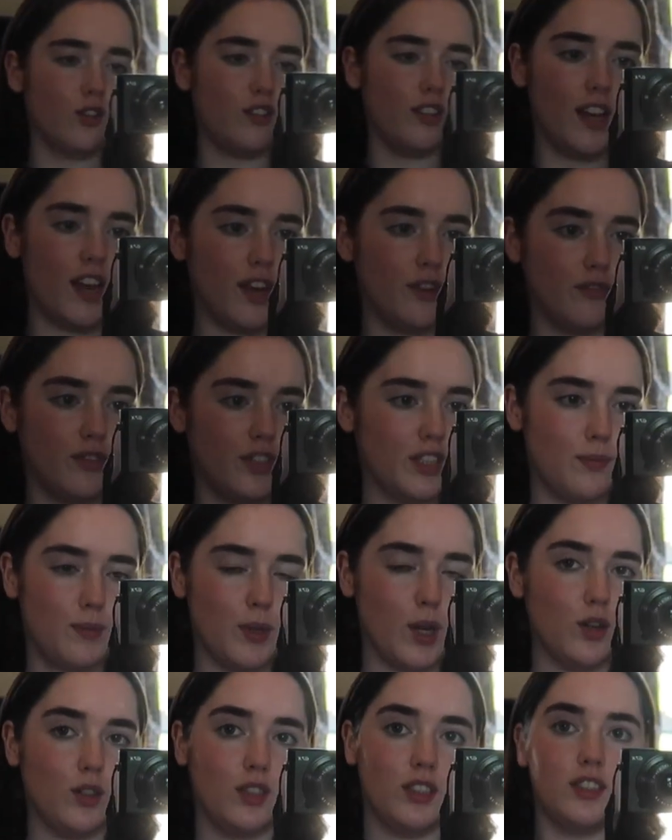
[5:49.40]
a great outfit to
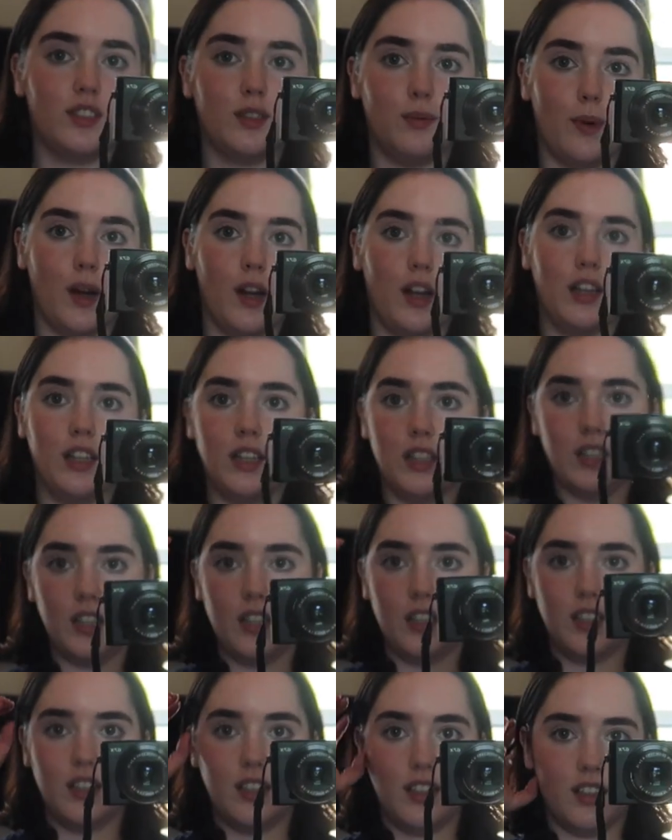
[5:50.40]
be honest, but
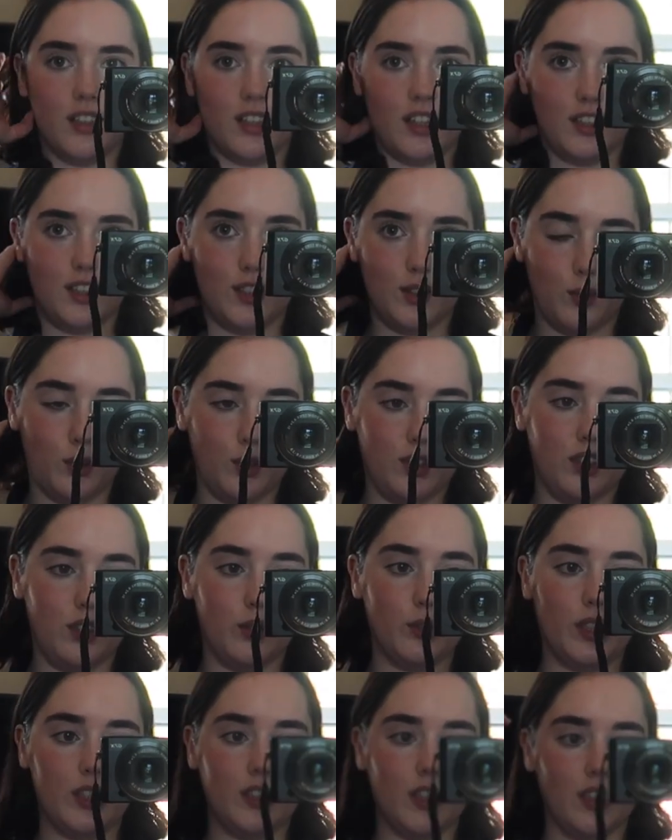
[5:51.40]
I just wanted
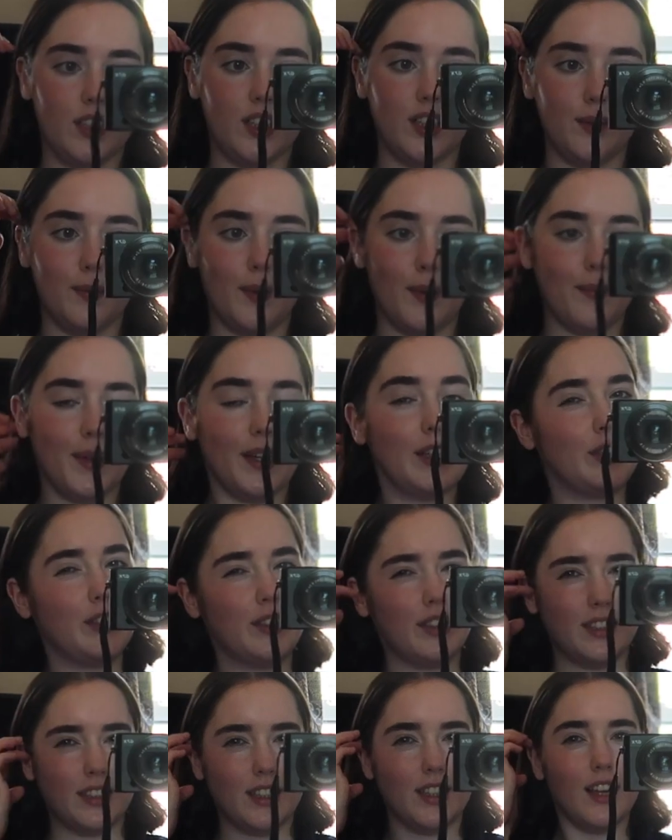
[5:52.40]
to wear something a bit better
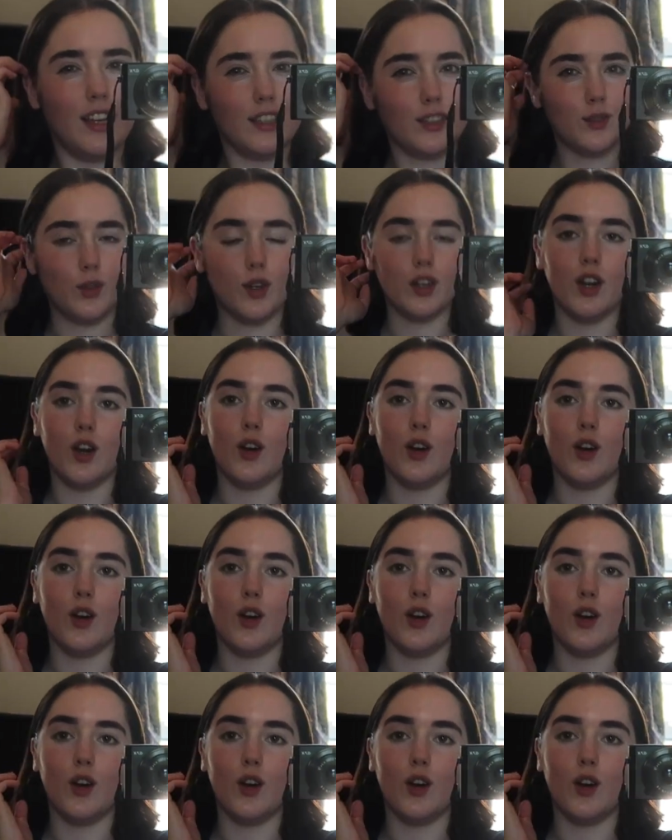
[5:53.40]
than the last one.